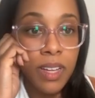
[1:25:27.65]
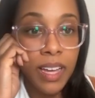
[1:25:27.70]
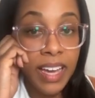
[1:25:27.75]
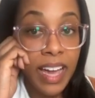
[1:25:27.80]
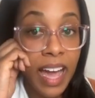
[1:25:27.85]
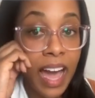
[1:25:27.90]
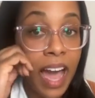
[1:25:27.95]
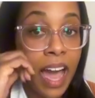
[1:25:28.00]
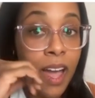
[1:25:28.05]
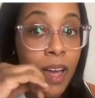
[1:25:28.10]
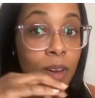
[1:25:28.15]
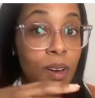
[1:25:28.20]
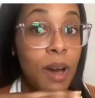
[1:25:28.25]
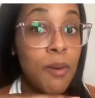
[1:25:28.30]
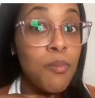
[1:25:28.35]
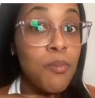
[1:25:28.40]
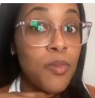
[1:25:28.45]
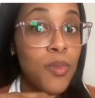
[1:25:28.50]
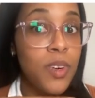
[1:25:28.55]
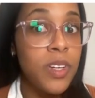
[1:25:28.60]
Like,
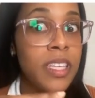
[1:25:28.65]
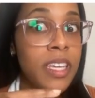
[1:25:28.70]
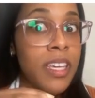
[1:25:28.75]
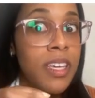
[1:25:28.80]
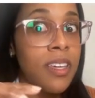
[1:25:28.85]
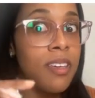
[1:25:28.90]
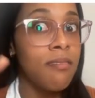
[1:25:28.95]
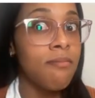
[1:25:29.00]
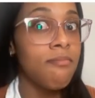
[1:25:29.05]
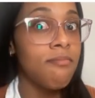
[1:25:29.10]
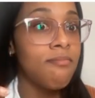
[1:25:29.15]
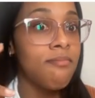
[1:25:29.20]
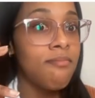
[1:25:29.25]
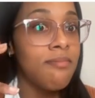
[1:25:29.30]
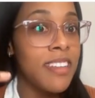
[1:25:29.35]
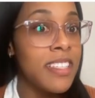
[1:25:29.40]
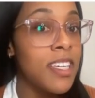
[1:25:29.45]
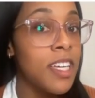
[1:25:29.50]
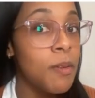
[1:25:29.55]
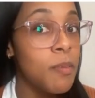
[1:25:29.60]
I'm really,
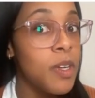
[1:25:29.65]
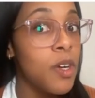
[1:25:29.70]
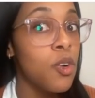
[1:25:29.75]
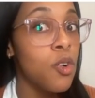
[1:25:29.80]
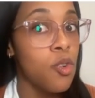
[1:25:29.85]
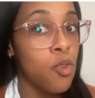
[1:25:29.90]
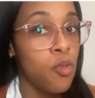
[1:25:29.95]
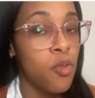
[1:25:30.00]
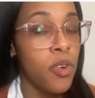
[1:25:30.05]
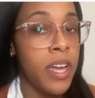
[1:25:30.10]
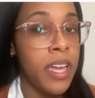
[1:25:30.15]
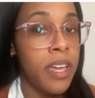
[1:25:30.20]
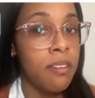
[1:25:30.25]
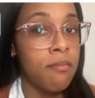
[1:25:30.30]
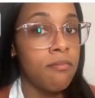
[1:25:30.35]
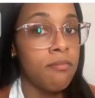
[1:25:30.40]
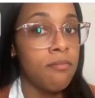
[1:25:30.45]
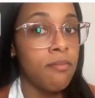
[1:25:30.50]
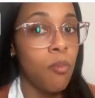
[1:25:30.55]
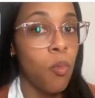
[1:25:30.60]
it's going to be a
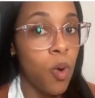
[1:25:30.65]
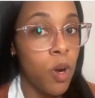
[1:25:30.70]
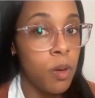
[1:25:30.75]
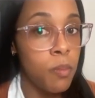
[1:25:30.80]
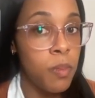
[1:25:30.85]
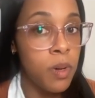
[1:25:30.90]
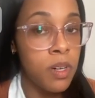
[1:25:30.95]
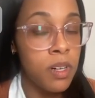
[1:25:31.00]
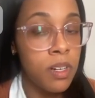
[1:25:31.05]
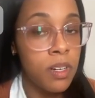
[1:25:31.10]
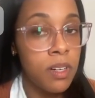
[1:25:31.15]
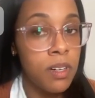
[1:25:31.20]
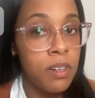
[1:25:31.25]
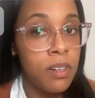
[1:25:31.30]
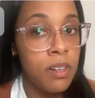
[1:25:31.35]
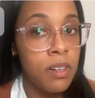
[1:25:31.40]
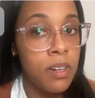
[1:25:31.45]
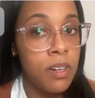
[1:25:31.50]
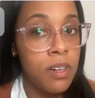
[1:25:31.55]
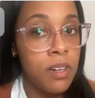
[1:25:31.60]
great workbook
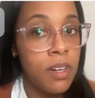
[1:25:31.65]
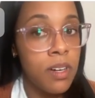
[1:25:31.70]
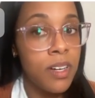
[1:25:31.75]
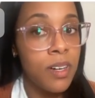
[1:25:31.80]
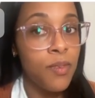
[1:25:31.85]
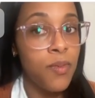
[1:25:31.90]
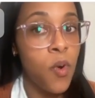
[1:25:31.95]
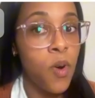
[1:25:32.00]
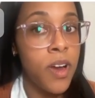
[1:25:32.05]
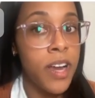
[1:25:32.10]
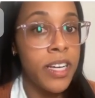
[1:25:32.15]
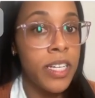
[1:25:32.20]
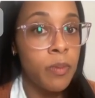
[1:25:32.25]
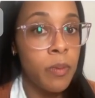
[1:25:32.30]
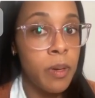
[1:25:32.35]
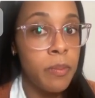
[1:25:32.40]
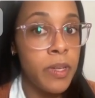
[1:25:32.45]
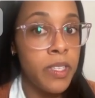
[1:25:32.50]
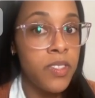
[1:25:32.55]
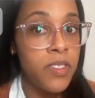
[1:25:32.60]
for
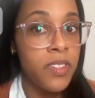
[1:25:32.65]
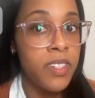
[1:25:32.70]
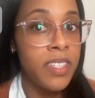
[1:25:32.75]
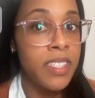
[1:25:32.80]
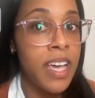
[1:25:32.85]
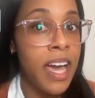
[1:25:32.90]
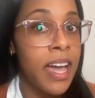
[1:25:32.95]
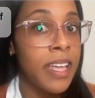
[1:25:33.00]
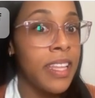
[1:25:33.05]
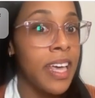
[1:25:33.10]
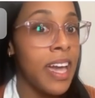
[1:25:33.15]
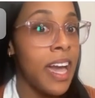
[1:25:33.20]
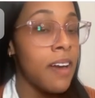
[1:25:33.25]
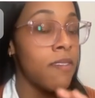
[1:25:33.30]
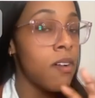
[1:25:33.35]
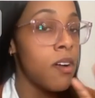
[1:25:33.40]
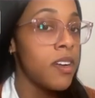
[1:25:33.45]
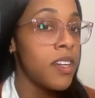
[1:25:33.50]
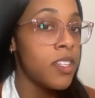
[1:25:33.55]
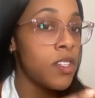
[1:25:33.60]
experimental design. Like,
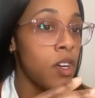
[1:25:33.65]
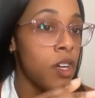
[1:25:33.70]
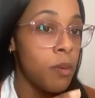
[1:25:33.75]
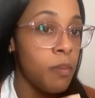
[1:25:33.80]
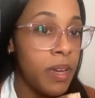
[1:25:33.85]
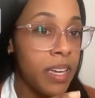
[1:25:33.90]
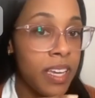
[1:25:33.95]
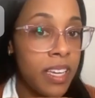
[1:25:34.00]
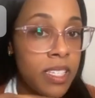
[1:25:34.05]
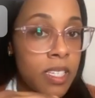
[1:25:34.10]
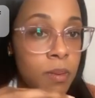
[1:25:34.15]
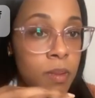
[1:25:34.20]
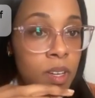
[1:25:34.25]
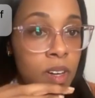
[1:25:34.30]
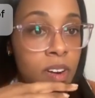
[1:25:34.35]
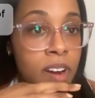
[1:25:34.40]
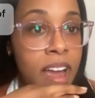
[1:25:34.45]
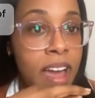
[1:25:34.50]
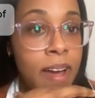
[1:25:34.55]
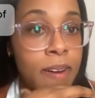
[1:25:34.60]
I've already started making some of the
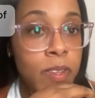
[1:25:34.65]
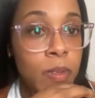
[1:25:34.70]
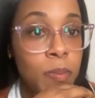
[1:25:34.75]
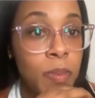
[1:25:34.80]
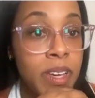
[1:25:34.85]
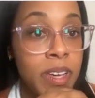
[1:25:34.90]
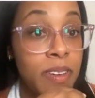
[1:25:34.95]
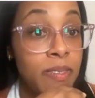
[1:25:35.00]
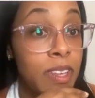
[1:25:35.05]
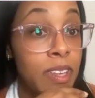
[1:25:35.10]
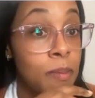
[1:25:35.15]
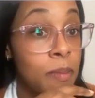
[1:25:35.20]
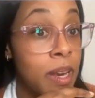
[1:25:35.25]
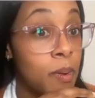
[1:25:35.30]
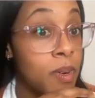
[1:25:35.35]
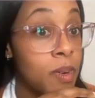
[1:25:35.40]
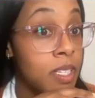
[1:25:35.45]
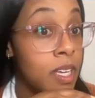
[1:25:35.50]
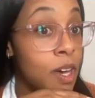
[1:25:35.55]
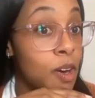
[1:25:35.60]
graphs, but if anybody
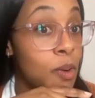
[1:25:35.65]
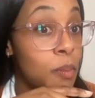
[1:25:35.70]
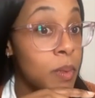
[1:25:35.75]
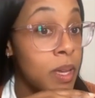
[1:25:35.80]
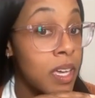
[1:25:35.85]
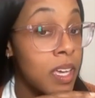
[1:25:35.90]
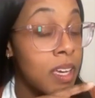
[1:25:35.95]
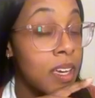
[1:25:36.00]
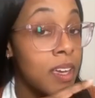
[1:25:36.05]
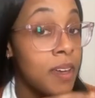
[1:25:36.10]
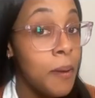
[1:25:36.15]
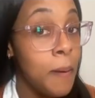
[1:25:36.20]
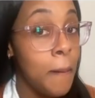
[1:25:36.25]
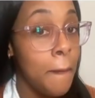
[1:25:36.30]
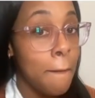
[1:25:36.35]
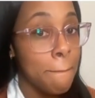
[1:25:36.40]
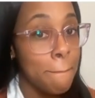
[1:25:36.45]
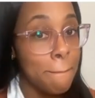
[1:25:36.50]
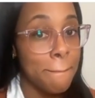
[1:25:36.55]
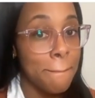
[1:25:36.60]
wants to help me,
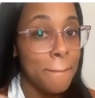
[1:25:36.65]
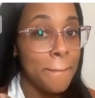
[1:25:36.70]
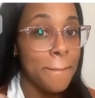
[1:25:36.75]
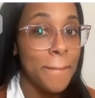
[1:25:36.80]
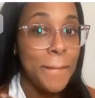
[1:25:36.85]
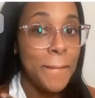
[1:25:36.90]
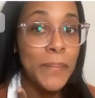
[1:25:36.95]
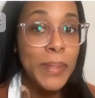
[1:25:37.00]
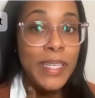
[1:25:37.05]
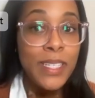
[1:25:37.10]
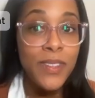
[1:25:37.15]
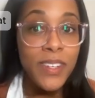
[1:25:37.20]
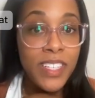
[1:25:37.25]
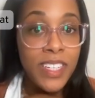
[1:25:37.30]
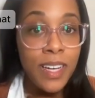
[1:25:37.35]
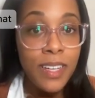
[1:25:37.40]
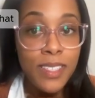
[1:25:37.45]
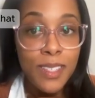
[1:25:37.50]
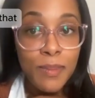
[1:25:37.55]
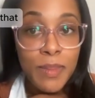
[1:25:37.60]
please reach
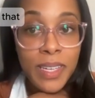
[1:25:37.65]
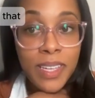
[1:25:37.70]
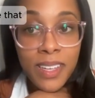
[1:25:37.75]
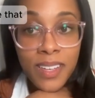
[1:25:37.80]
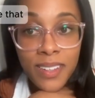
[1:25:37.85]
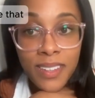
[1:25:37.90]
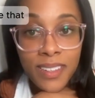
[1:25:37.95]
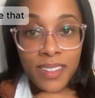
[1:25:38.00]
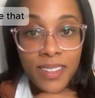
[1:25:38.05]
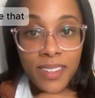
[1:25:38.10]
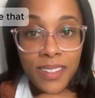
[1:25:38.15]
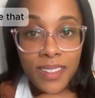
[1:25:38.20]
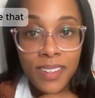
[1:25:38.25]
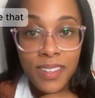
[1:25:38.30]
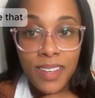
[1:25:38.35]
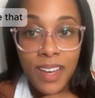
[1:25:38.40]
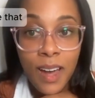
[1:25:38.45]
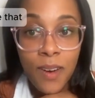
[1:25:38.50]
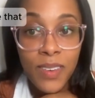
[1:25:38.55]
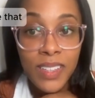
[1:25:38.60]
out to me.
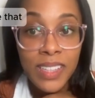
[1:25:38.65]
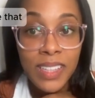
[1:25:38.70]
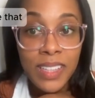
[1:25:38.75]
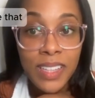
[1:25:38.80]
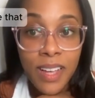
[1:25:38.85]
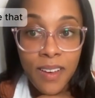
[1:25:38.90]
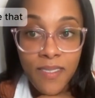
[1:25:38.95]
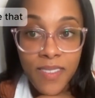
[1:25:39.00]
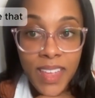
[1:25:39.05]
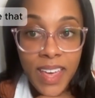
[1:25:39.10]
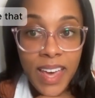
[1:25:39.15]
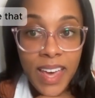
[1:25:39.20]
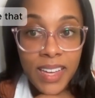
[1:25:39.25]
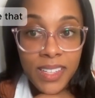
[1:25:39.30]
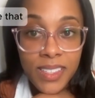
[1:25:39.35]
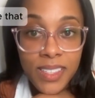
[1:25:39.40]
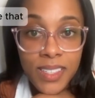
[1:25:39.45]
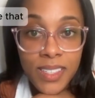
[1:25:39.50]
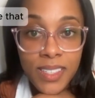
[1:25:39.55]
I would love that.